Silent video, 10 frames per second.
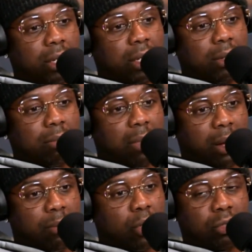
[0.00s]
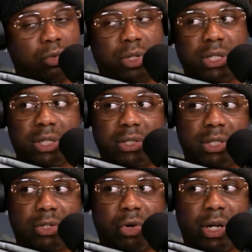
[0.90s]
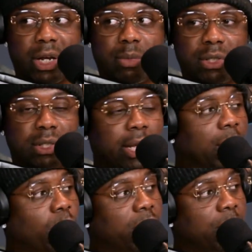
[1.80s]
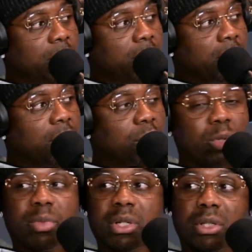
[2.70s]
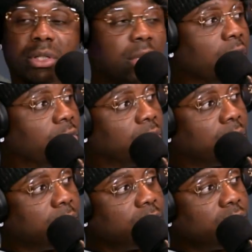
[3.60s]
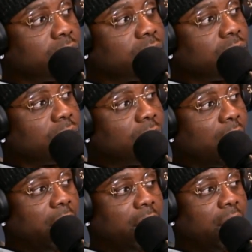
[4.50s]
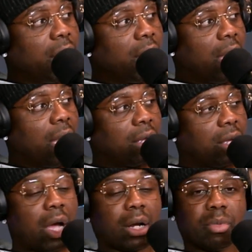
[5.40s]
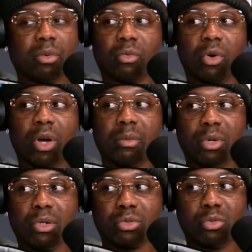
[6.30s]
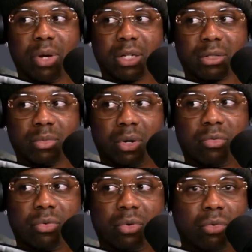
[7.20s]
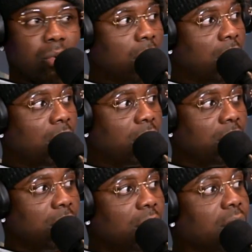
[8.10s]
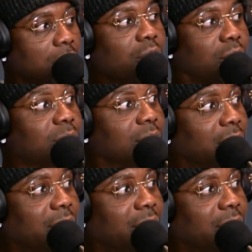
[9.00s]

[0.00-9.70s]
my middle school kids at 6th grade and they've been staying with me because we've been successful. Like, I kind of been running middle school basketball for shout out 2028. You didn't have a run.